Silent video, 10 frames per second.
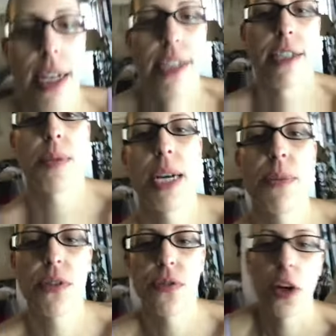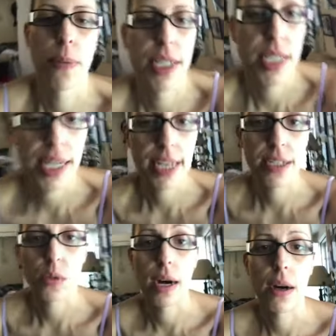sometimes the pharmacy
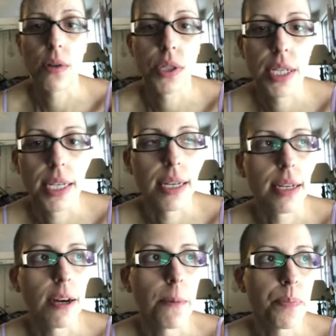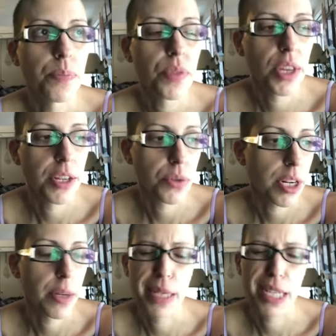takes a while to get, things
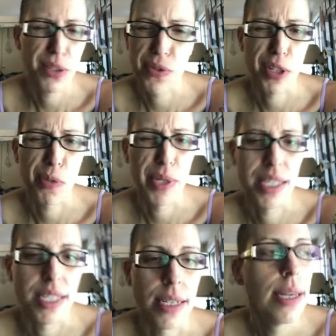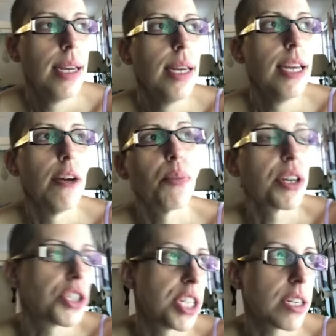ready because they're really busy. And
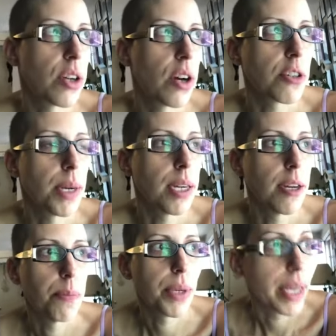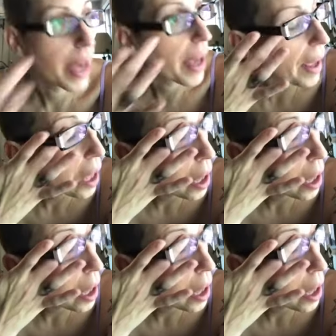plus she had to talk to my,